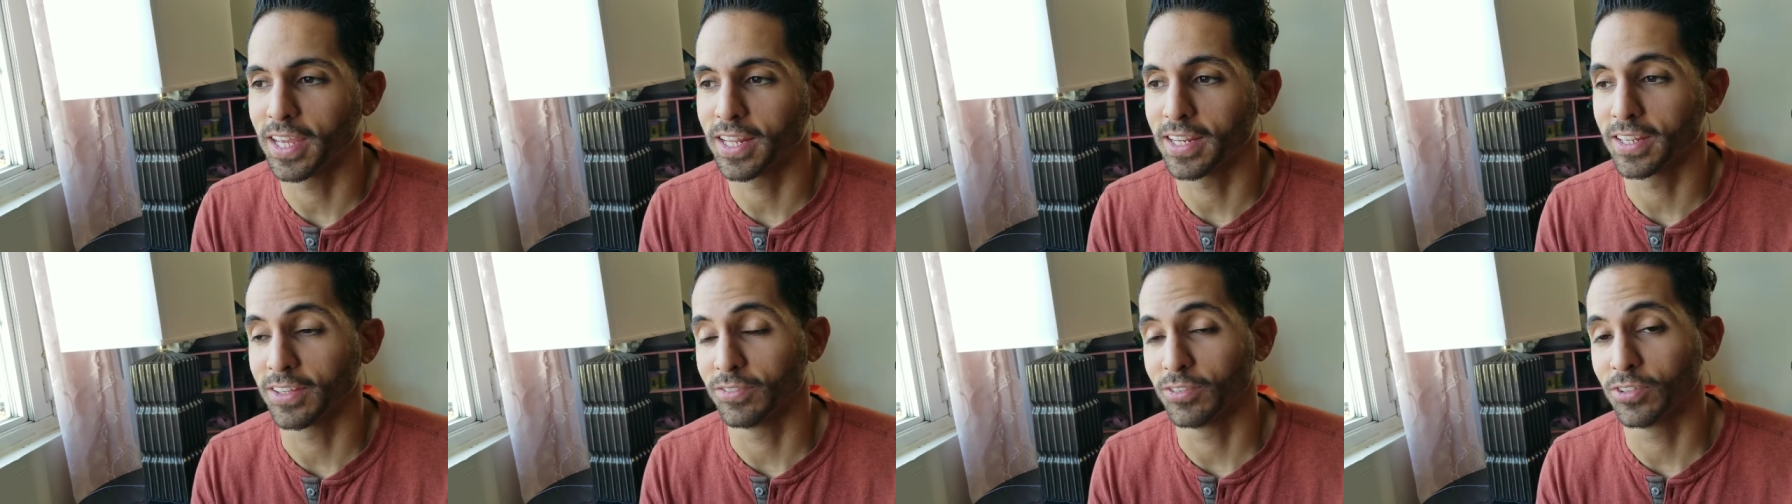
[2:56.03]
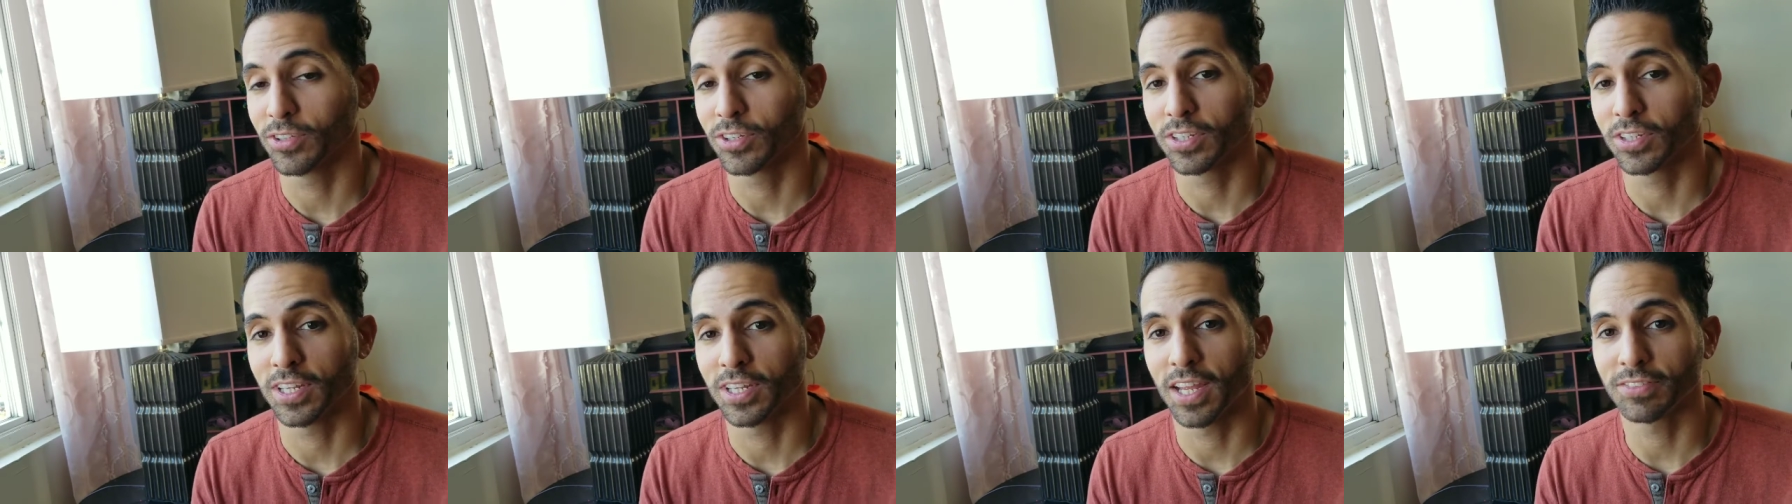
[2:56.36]
And you
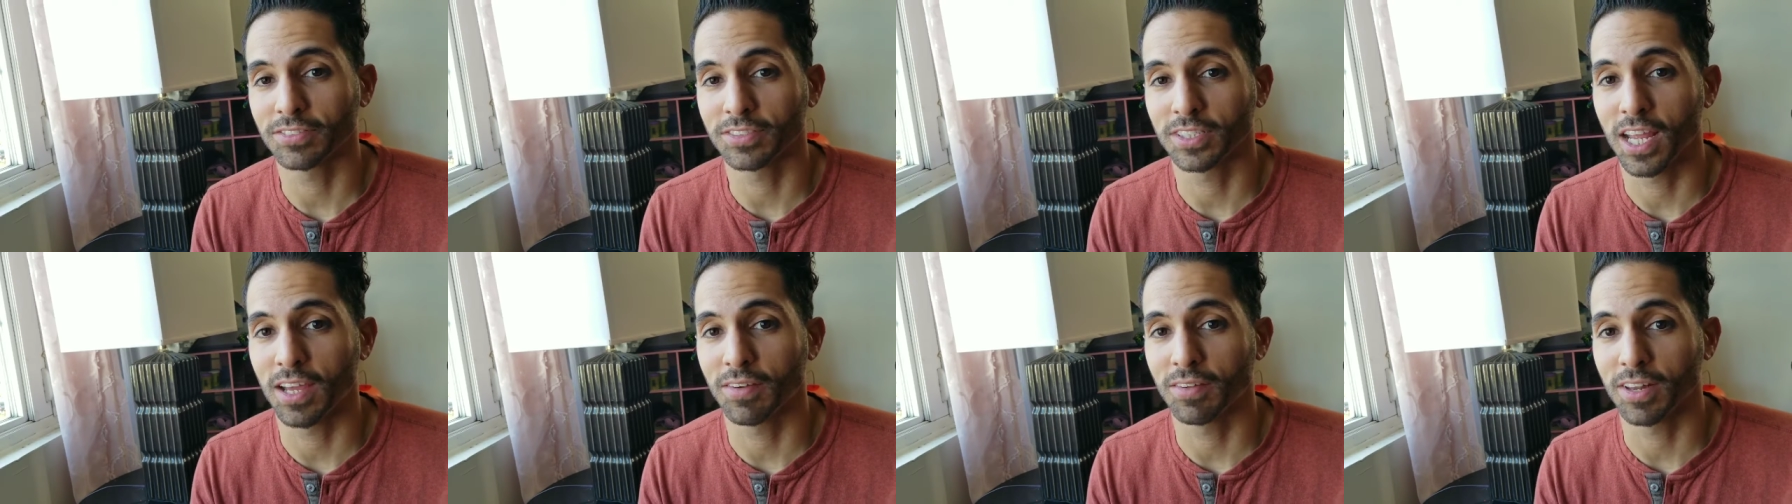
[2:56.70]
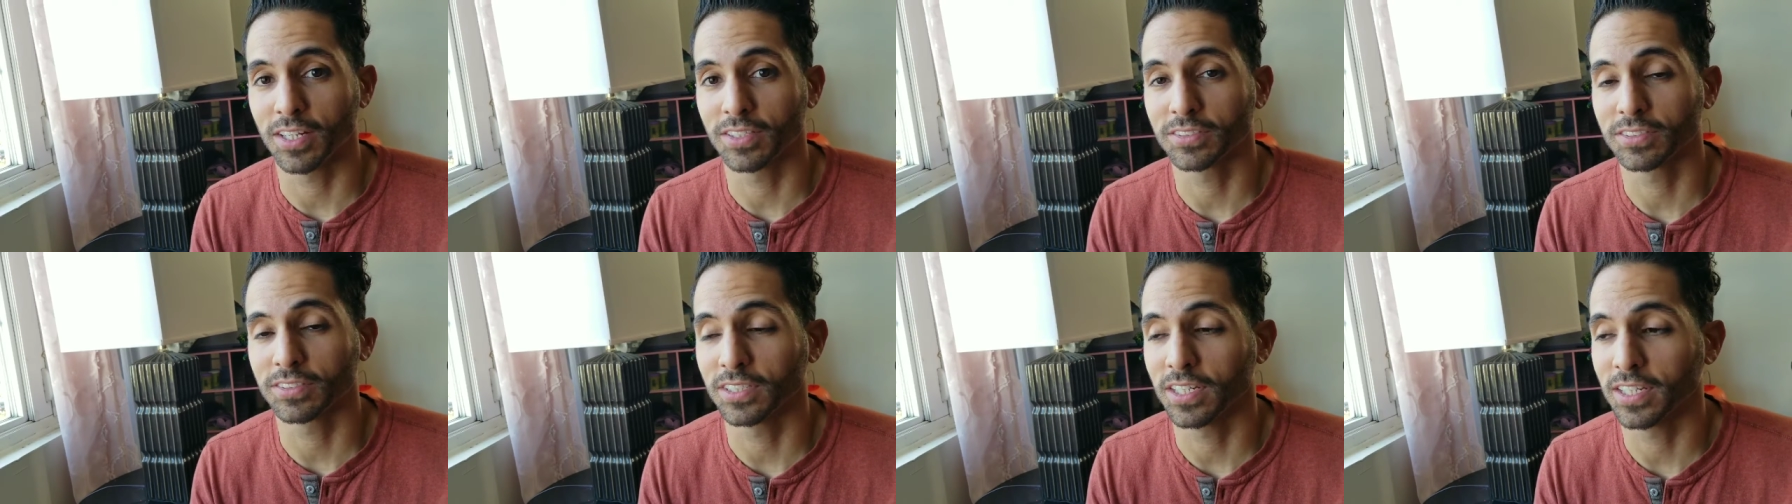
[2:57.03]
can actually have a
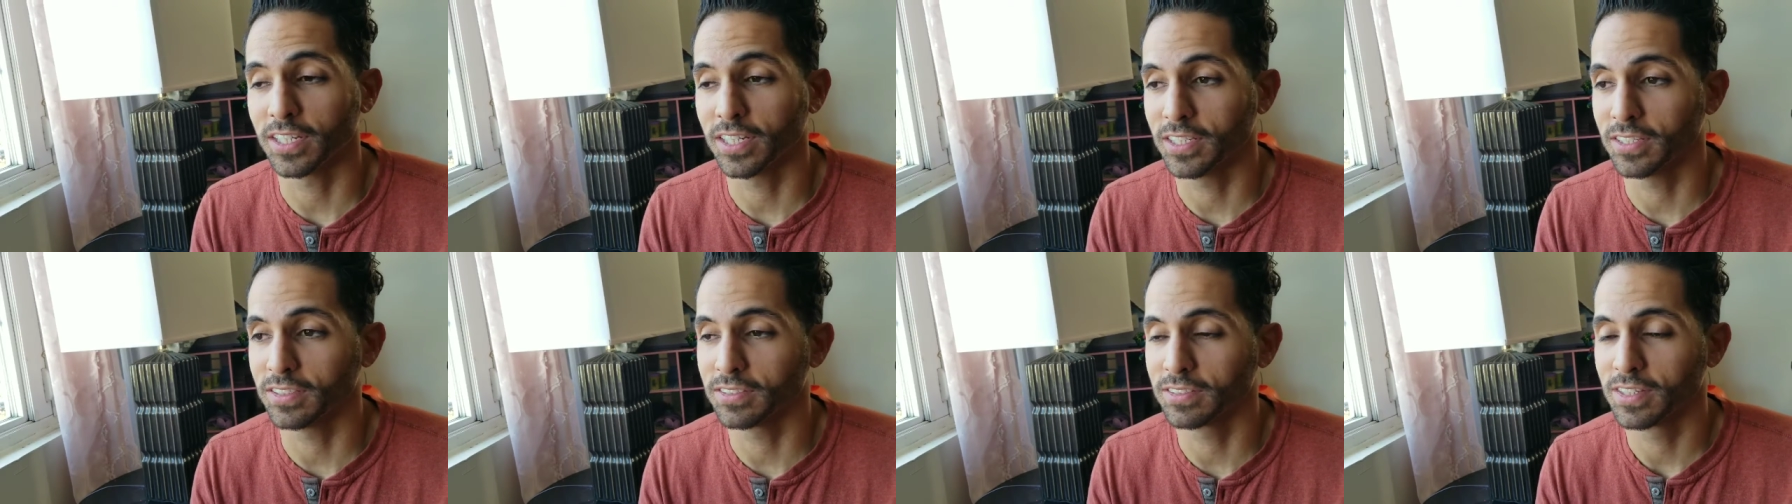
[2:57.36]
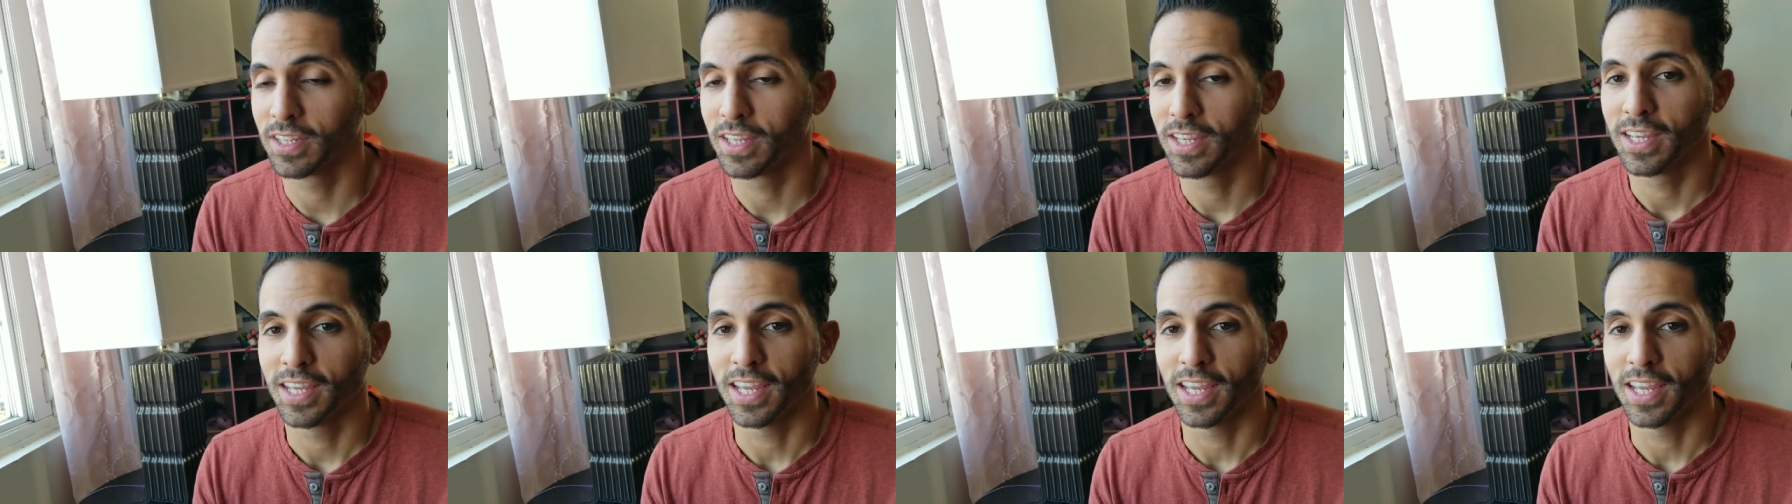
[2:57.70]
lot of studies,